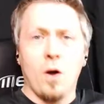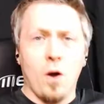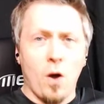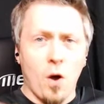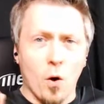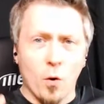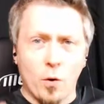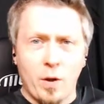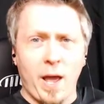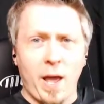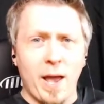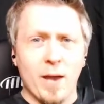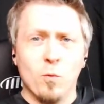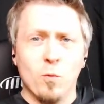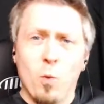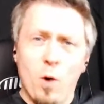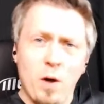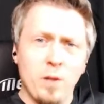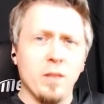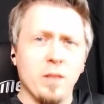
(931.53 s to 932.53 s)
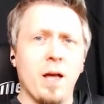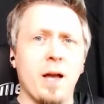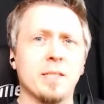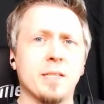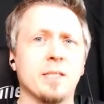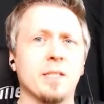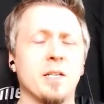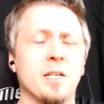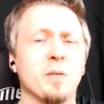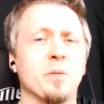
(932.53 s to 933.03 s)
Okay, one
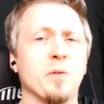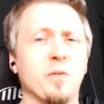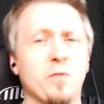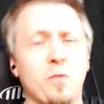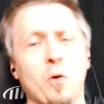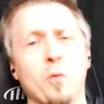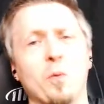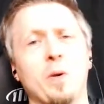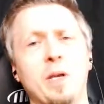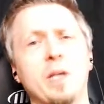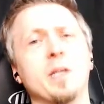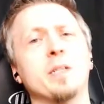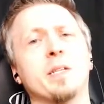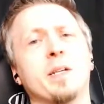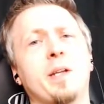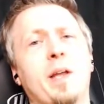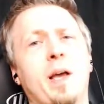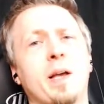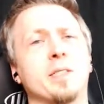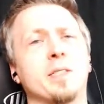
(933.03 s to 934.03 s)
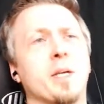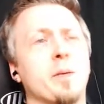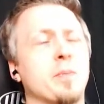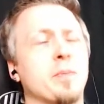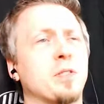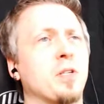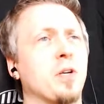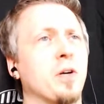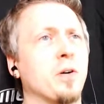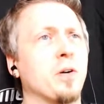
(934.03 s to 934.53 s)
last thing before we end today's
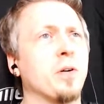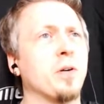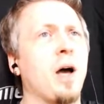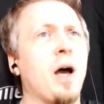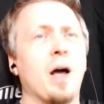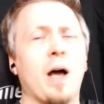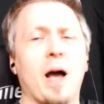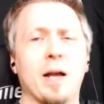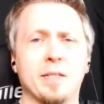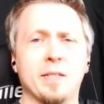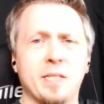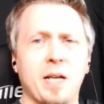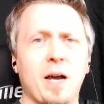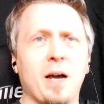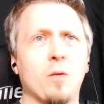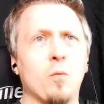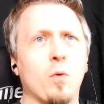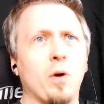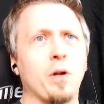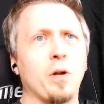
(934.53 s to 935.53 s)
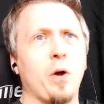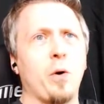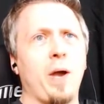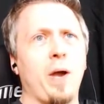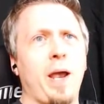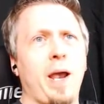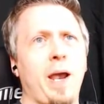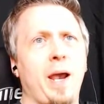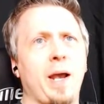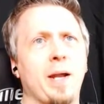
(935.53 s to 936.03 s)
episode. I decided I want to go
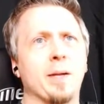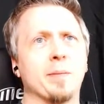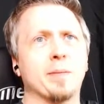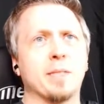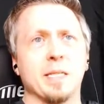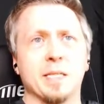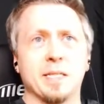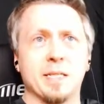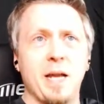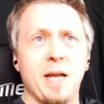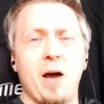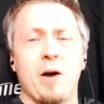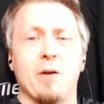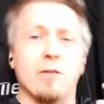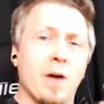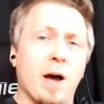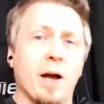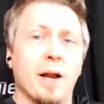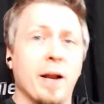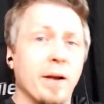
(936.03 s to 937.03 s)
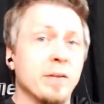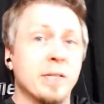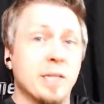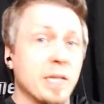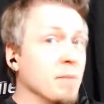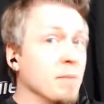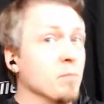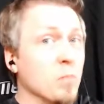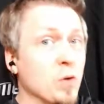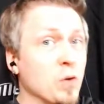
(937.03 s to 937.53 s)
ahead, since now I've got
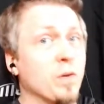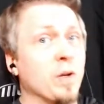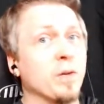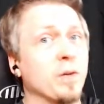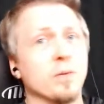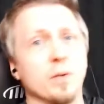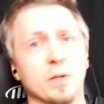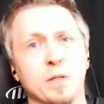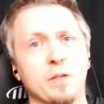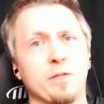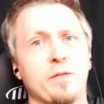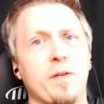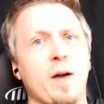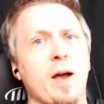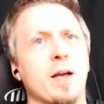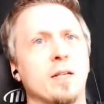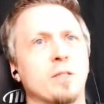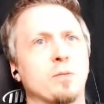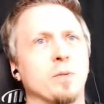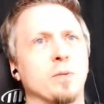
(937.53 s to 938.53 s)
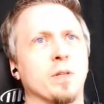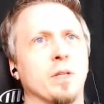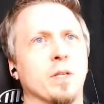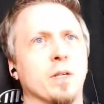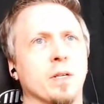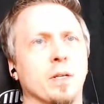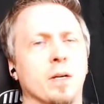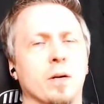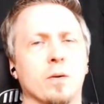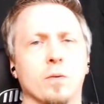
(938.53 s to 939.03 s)
everything moving really fast with
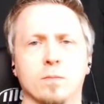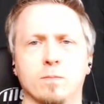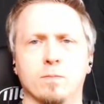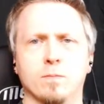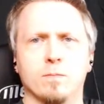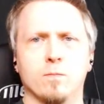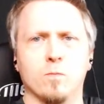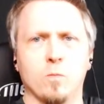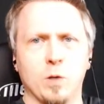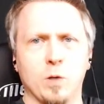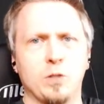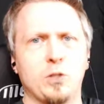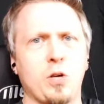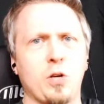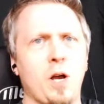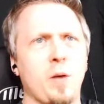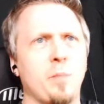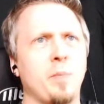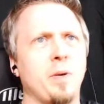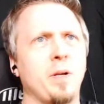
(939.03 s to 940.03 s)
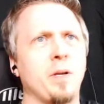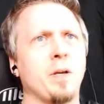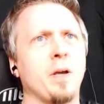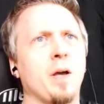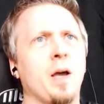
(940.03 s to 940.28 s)
the wood chopping,